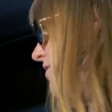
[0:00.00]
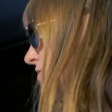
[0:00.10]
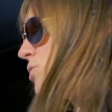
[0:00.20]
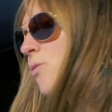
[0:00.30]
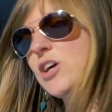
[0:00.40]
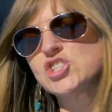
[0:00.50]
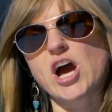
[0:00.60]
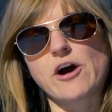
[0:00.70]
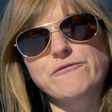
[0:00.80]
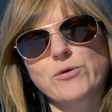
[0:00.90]
thing to watch
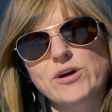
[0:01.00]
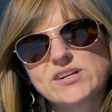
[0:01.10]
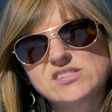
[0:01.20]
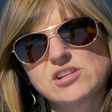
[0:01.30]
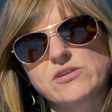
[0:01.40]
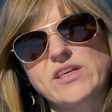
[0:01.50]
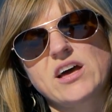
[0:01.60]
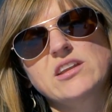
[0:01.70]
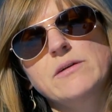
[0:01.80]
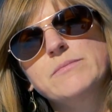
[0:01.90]
out for is, so
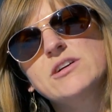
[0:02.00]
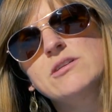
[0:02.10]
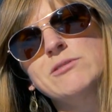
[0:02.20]
that number,